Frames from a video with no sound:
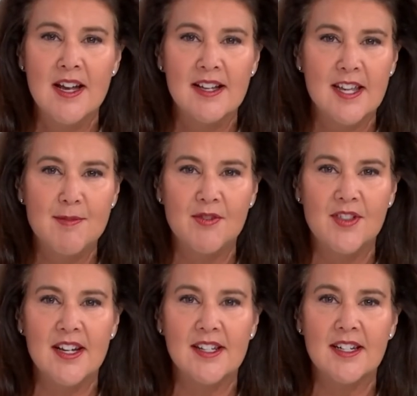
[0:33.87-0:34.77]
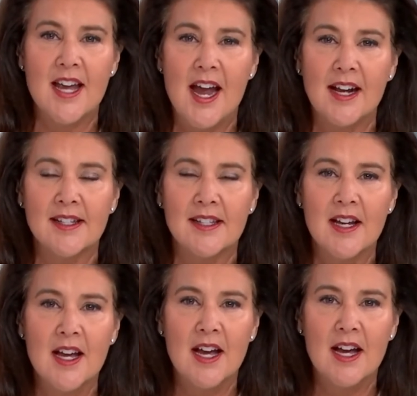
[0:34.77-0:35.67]
Some of these attacks
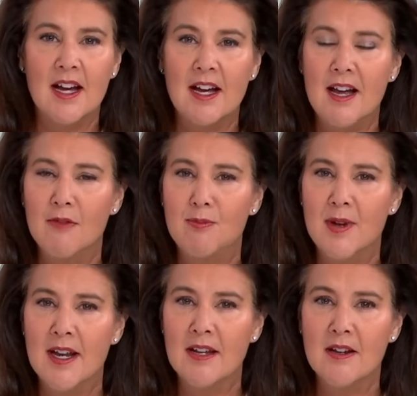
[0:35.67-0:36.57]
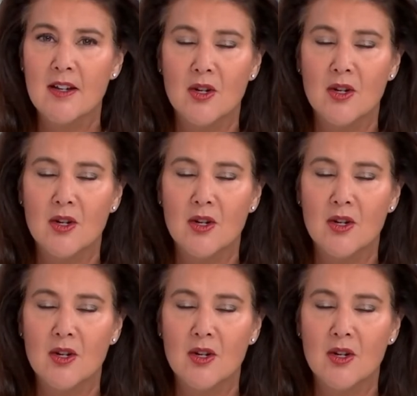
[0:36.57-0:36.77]
have been,